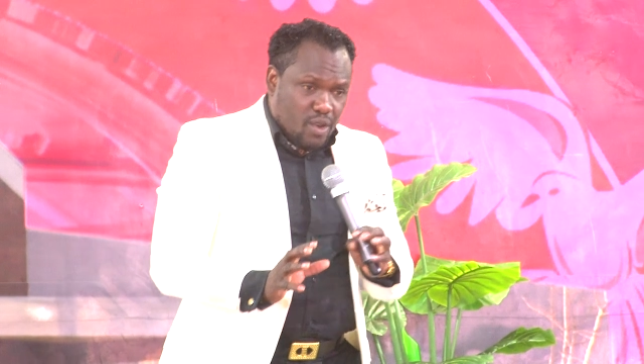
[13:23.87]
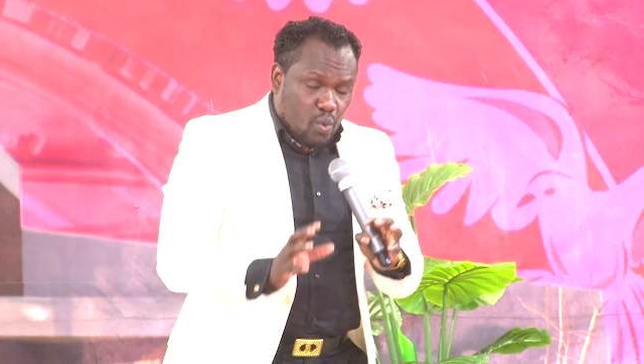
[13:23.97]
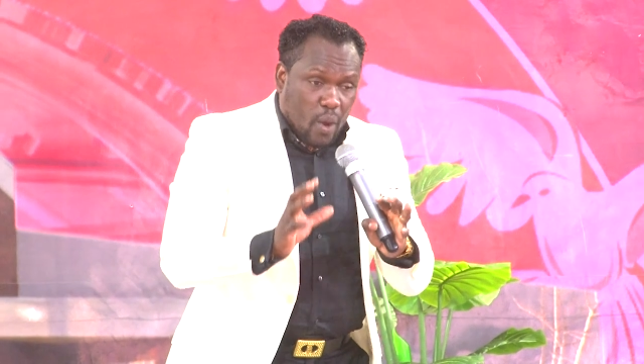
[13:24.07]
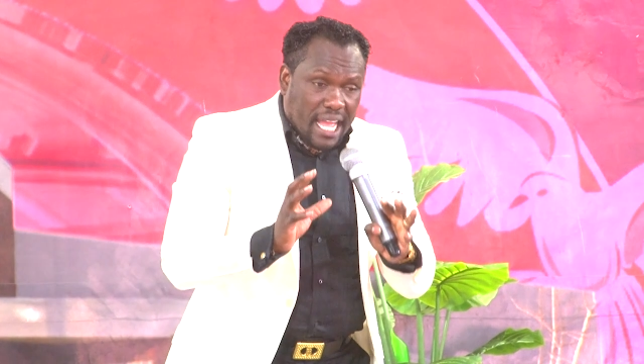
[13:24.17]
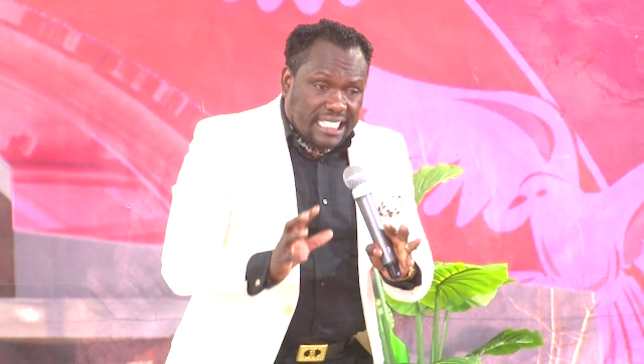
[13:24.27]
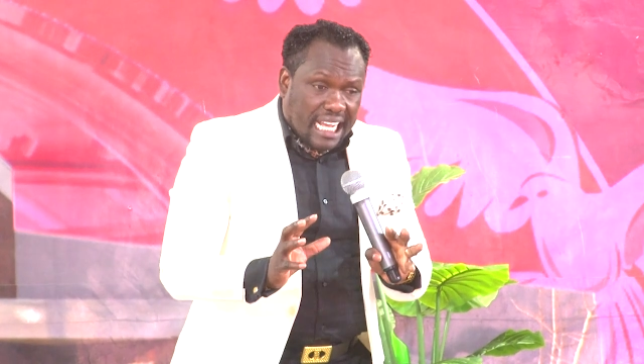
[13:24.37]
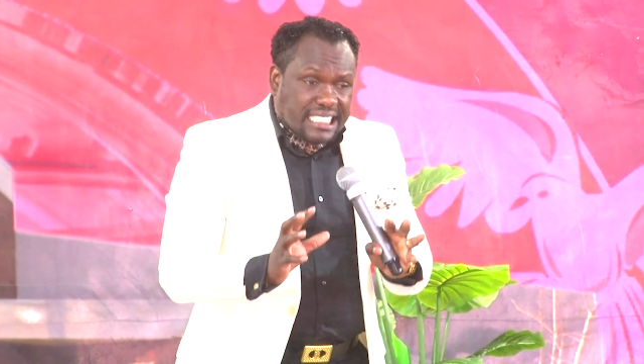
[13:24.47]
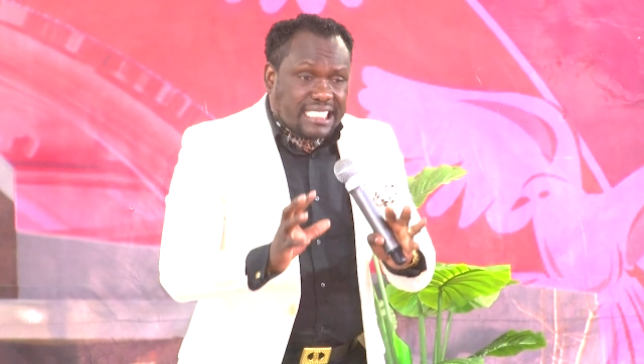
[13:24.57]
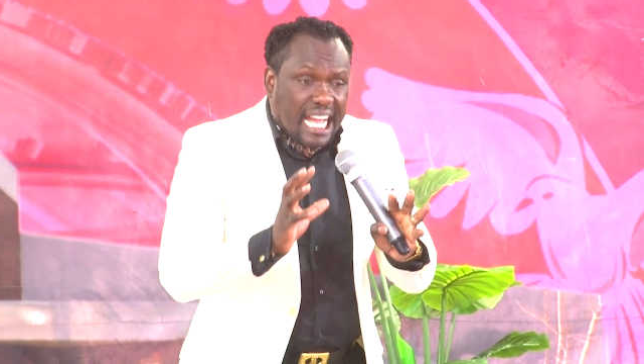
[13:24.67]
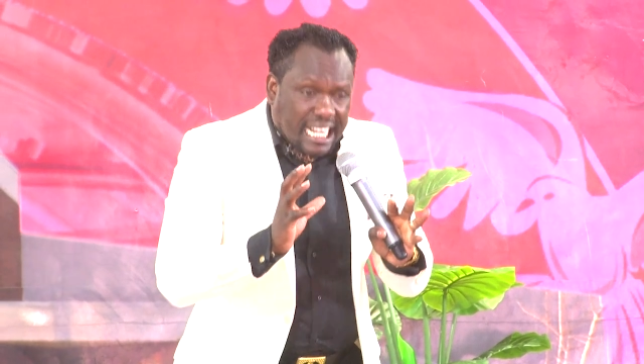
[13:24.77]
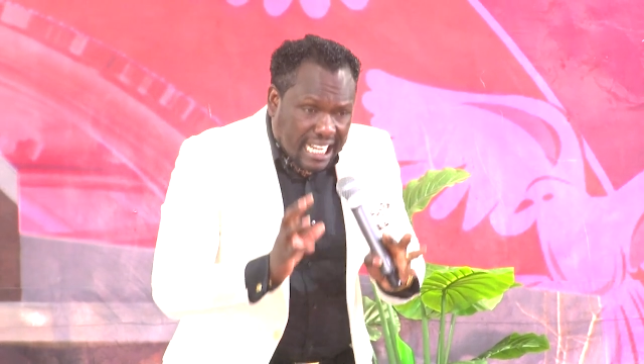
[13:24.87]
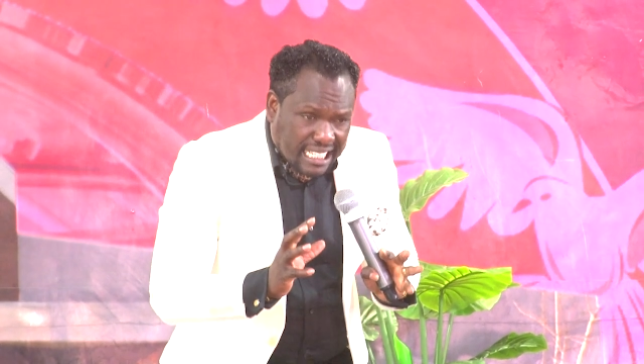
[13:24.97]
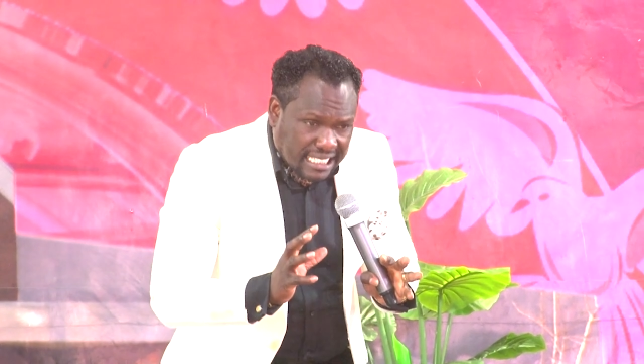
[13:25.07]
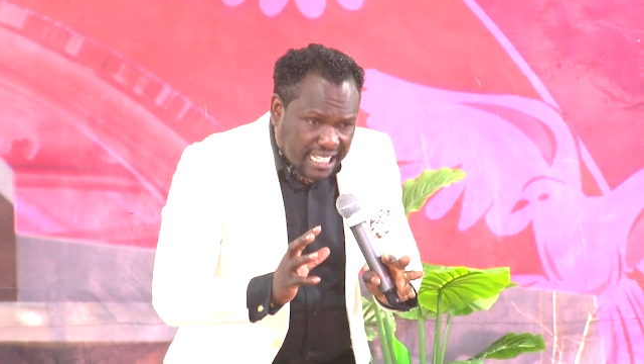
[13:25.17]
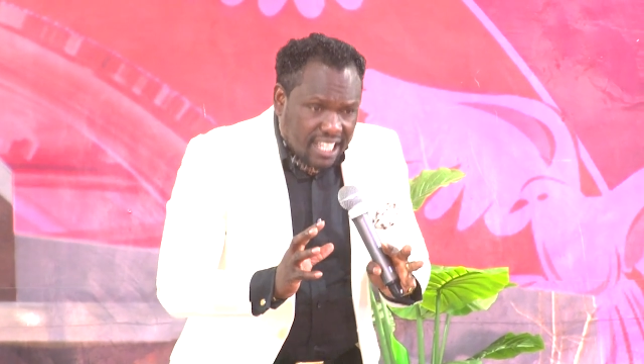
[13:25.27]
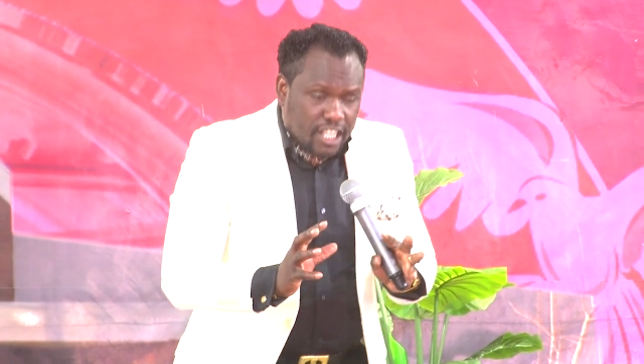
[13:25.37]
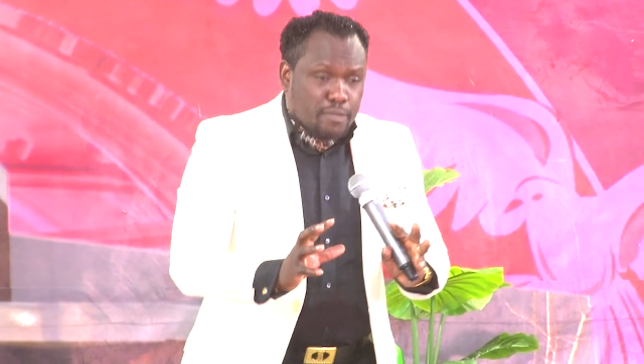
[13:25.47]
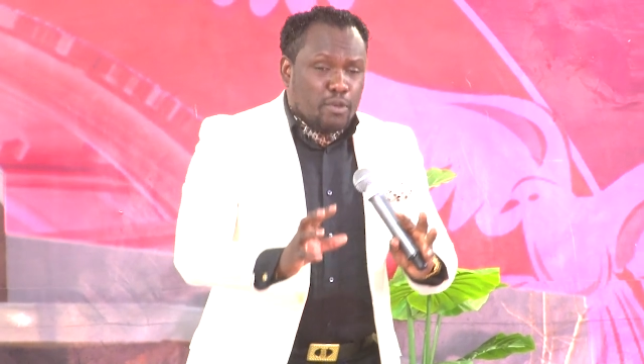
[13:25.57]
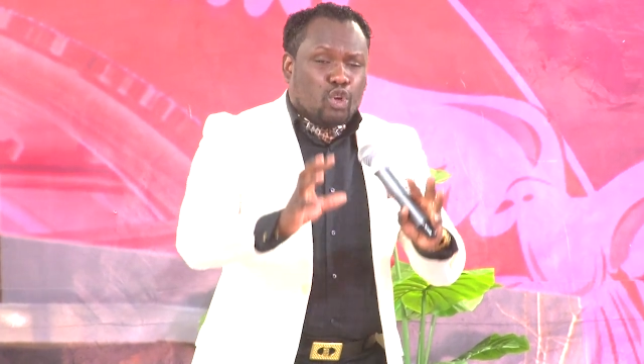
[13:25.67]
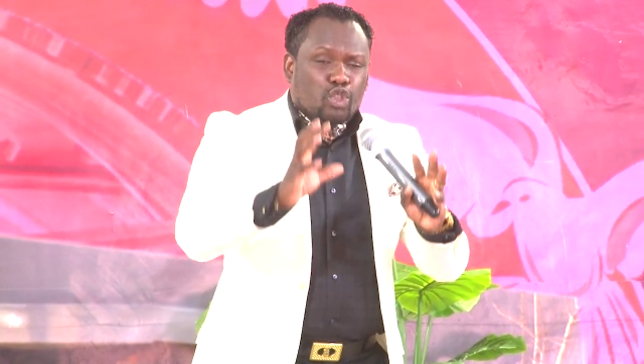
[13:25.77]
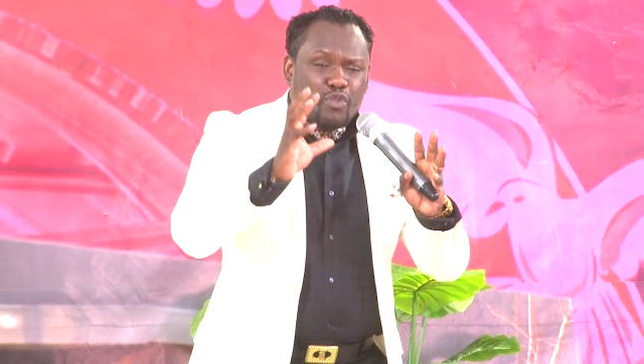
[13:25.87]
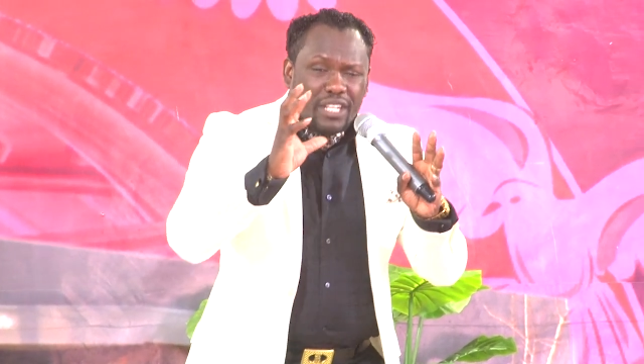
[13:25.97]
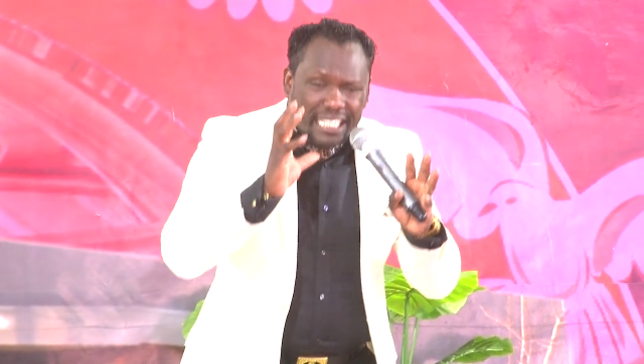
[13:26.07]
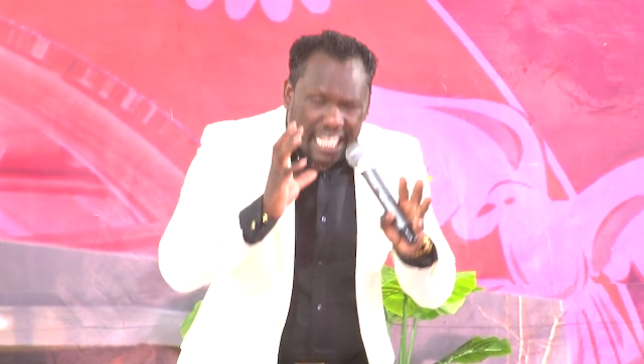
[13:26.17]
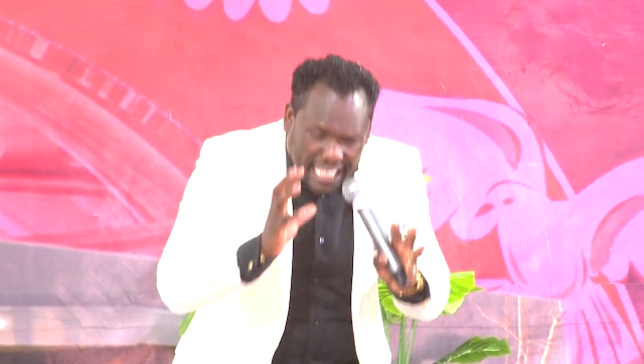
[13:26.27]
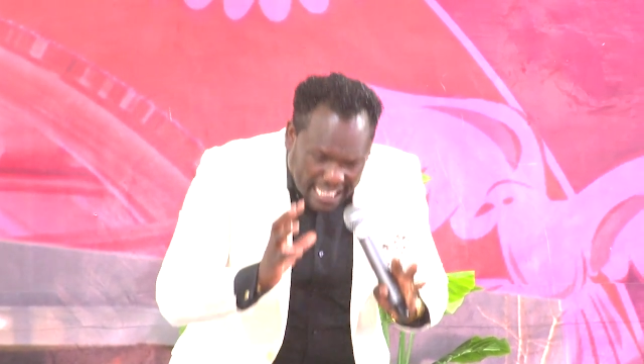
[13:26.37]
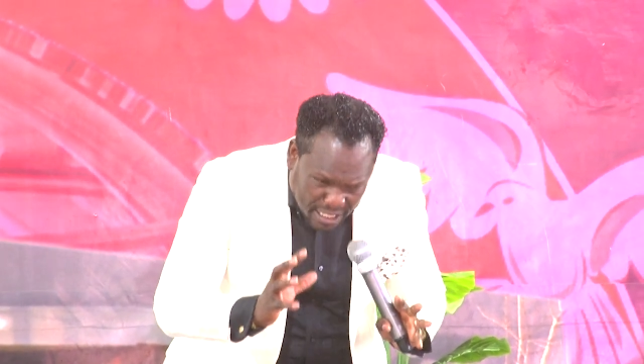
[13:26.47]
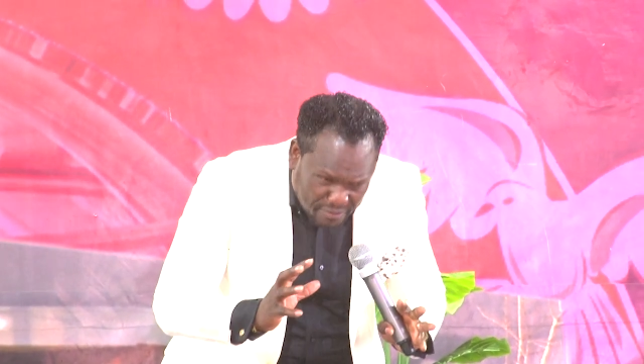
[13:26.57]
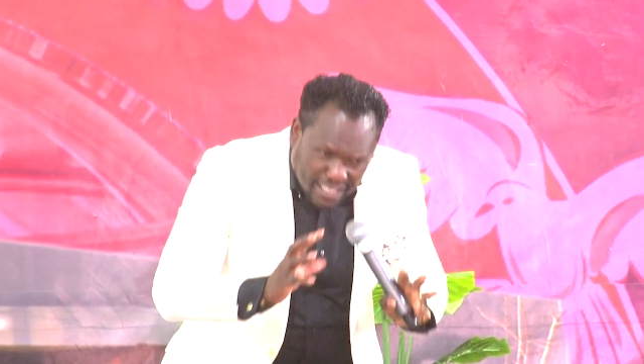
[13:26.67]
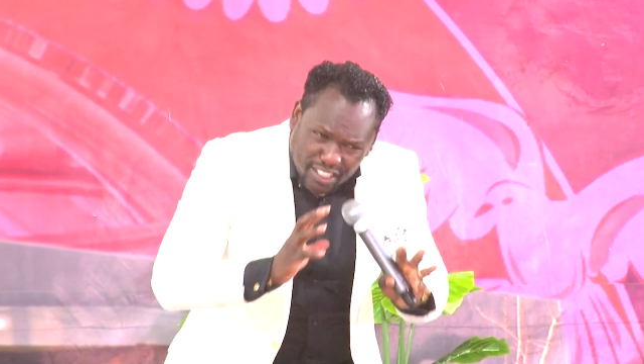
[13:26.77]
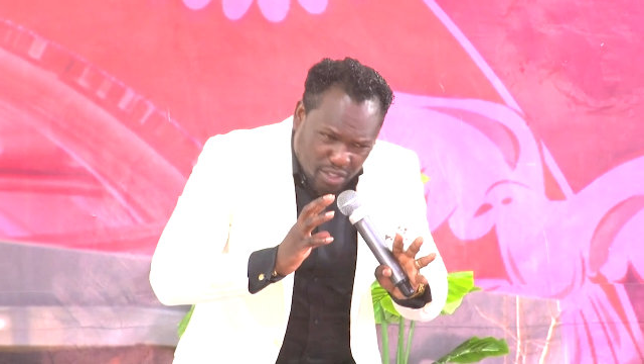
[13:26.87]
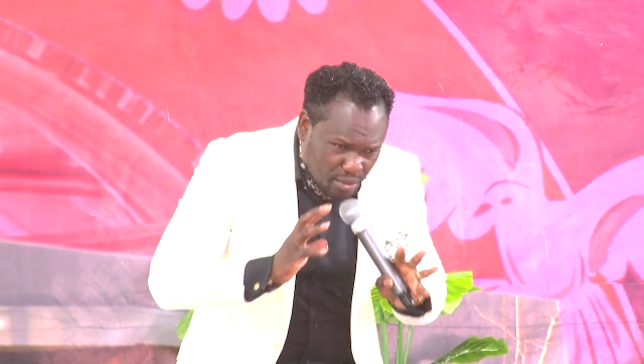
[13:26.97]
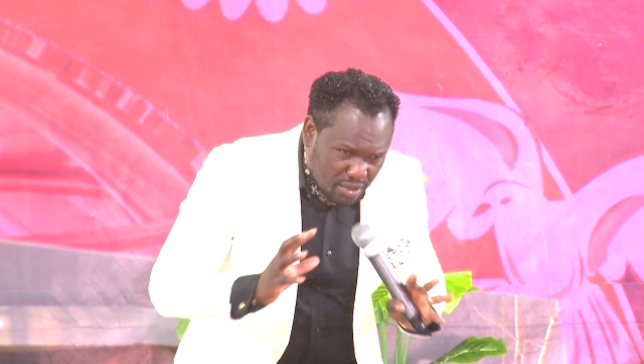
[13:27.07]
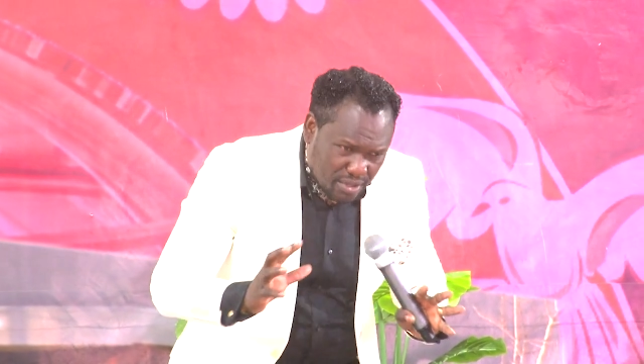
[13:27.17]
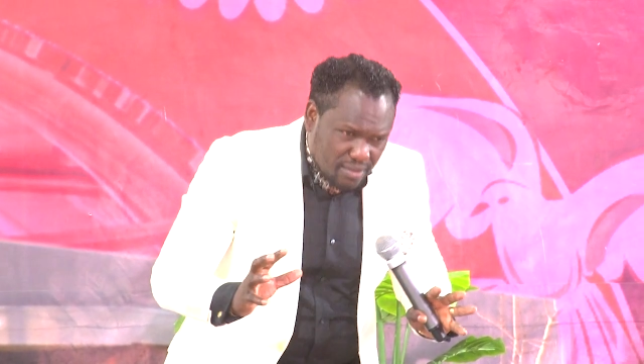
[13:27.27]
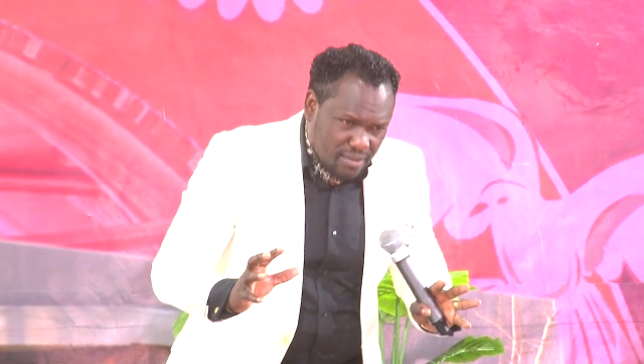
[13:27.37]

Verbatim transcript: why they are stagnant is because of the negative attitude.